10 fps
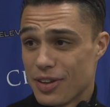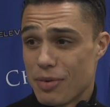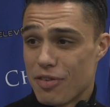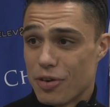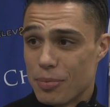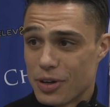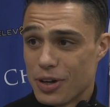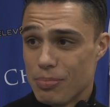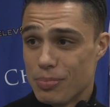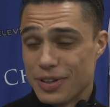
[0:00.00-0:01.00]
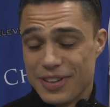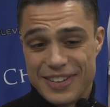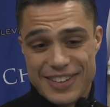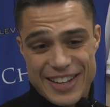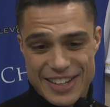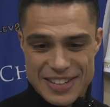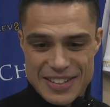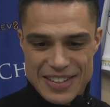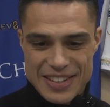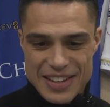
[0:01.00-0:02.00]
uh, my former club, but uh, yeah,
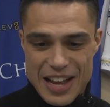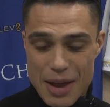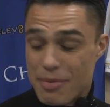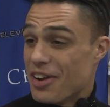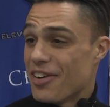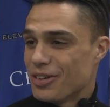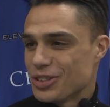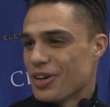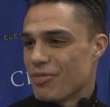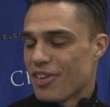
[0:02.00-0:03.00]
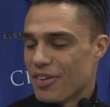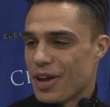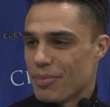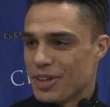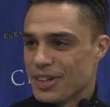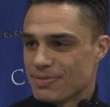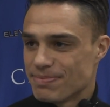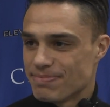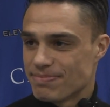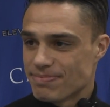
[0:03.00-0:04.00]
I'm here now, so I'm very happy.
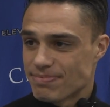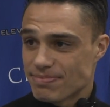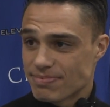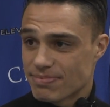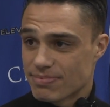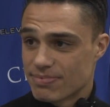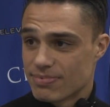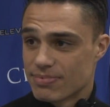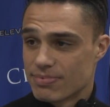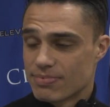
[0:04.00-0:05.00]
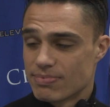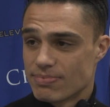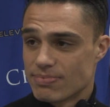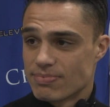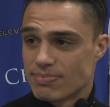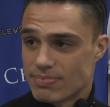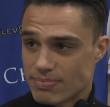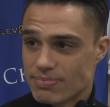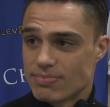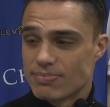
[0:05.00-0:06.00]
Looking forward to this next chapter
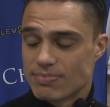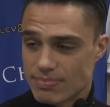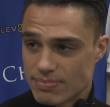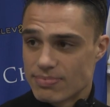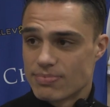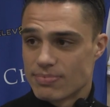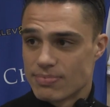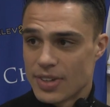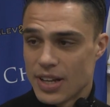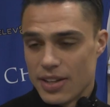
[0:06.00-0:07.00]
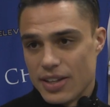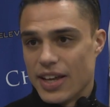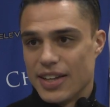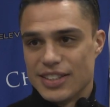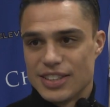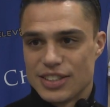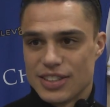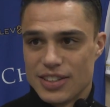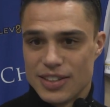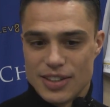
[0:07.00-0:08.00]
of your career then. Yeah, this
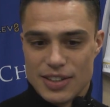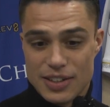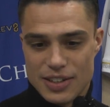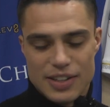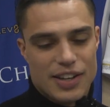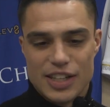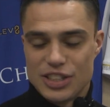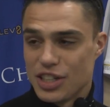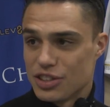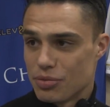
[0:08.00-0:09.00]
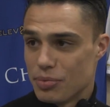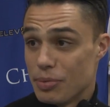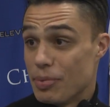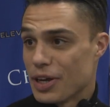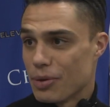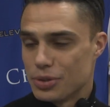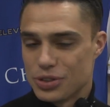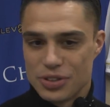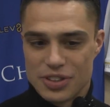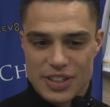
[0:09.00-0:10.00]
is uh, a nice chance for me, big
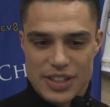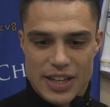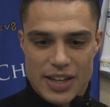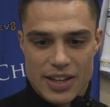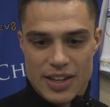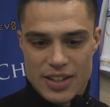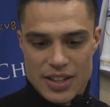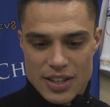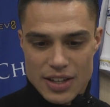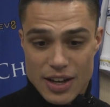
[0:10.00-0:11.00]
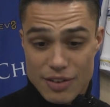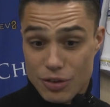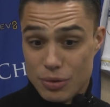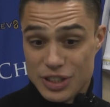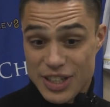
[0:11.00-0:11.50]
opportunity, and I've always